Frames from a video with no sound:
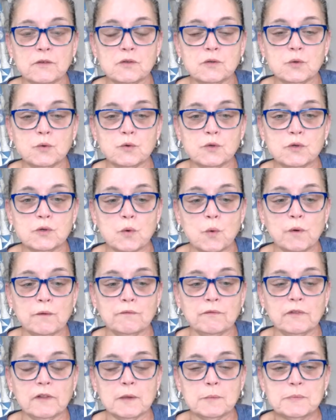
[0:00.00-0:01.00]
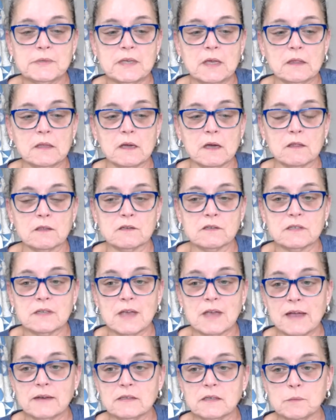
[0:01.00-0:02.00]
do sew and flips on the other
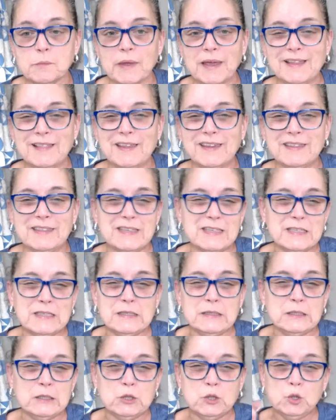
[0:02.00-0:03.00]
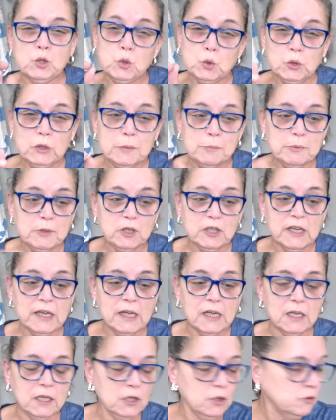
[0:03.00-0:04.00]
side to make like this little tulip
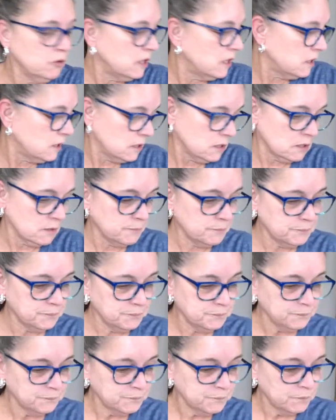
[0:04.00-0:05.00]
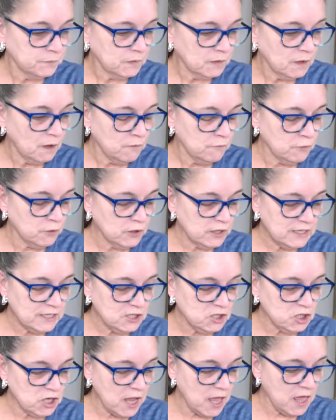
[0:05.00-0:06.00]
looking unit for
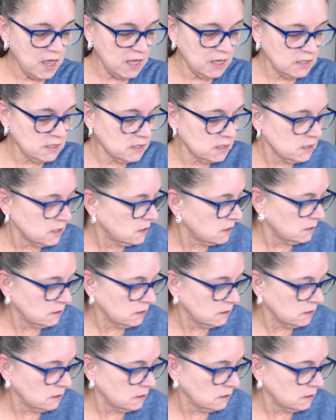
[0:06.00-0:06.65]
each end.